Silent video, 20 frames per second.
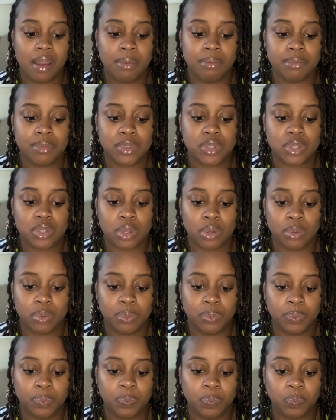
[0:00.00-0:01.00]
So
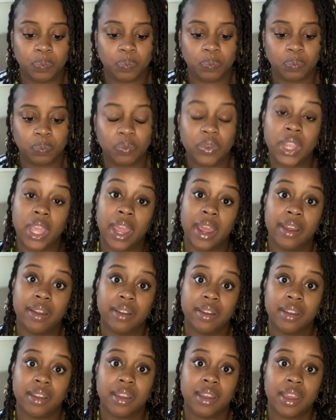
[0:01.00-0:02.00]
yeah,
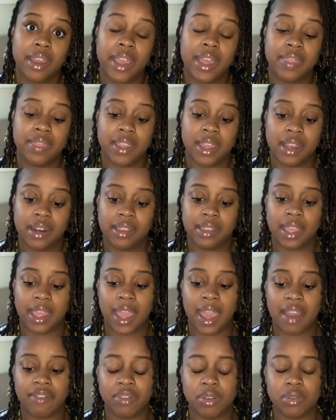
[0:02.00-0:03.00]
and then they
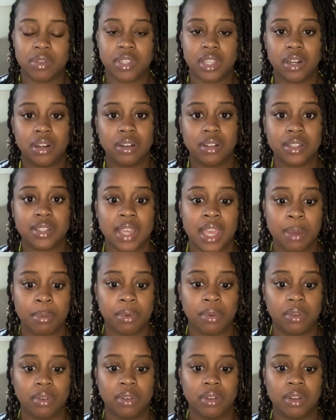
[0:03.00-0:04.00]
have you sit on a
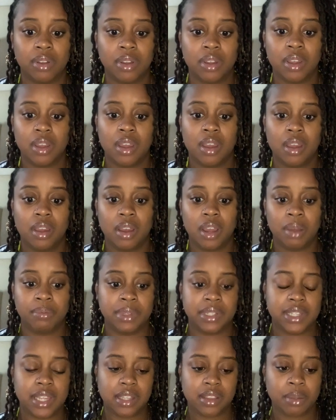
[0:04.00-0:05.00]
table. They
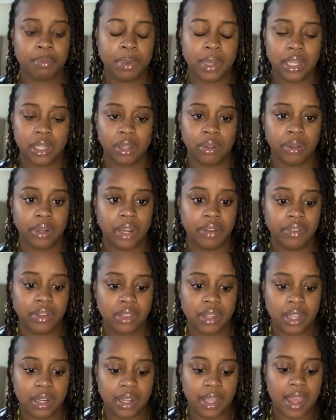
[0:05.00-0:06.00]
take the pillow and
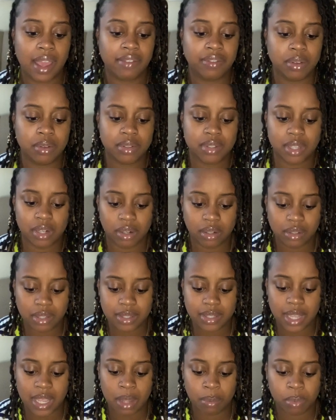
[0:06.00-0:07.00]
everything. They have you sit on the
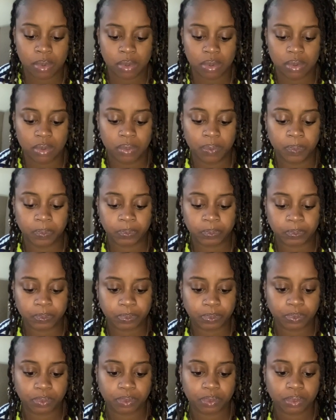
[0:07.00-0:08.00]
table.
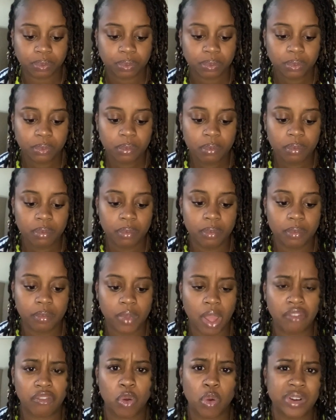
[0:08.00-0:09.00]

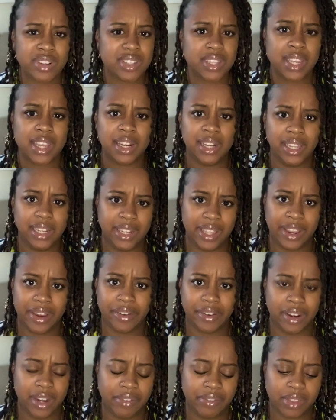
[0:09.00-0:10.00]
Of course, they clean the
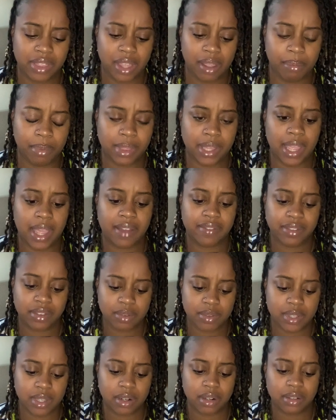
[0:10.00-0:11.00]
area and everything, but they have you
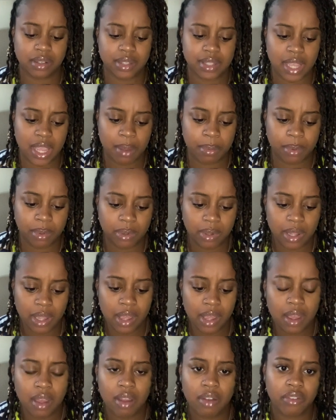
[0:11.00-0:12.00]
sit on the table
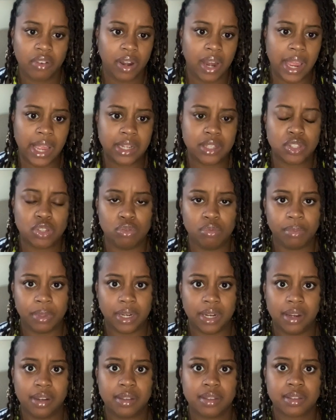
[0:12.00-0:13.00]
for like 2
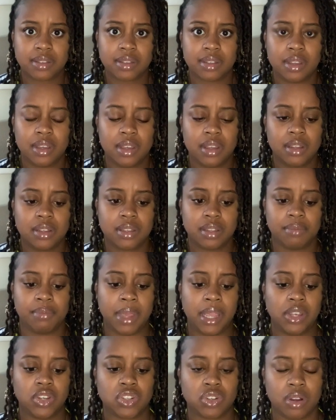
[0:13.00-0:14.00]
minutes to
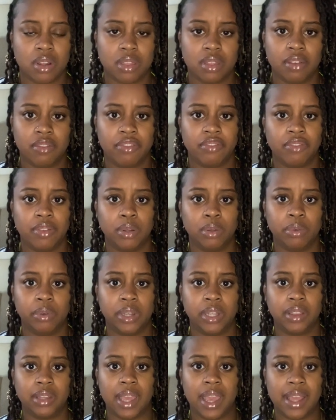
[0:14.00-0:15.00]
make sure the
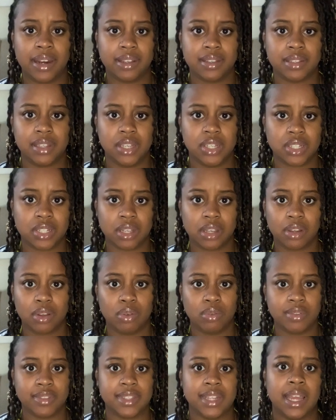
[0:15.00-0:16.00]
fluid, the anesthesia
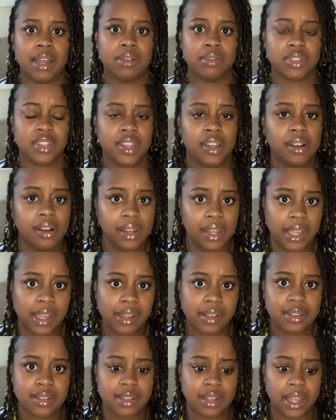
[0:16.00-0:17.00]
goes down to your
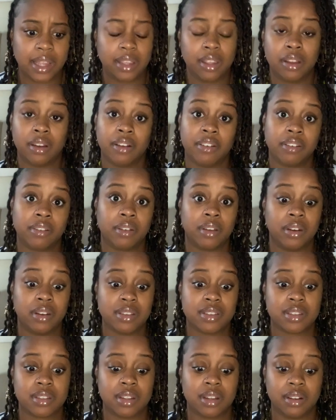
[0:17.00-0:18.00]
legs. Like, you're gonna
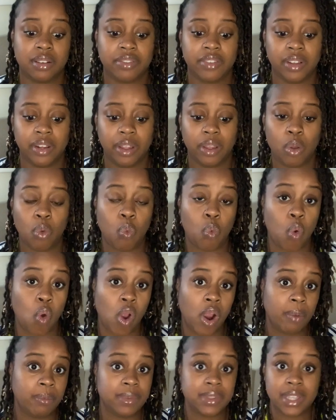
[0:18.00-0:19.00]
start feeling a
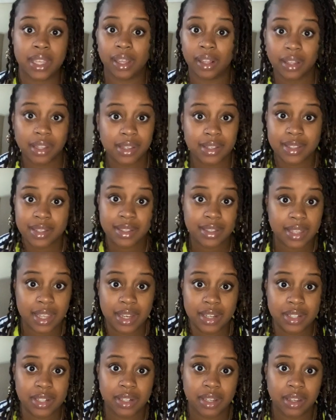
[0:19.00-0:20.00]
warm, tingling
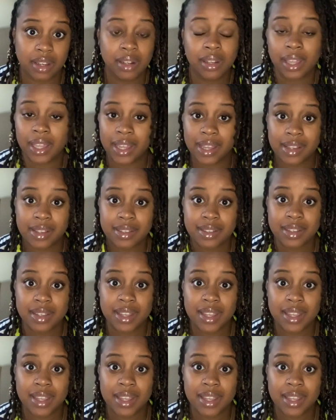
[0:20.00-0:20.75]
sensation in your legs.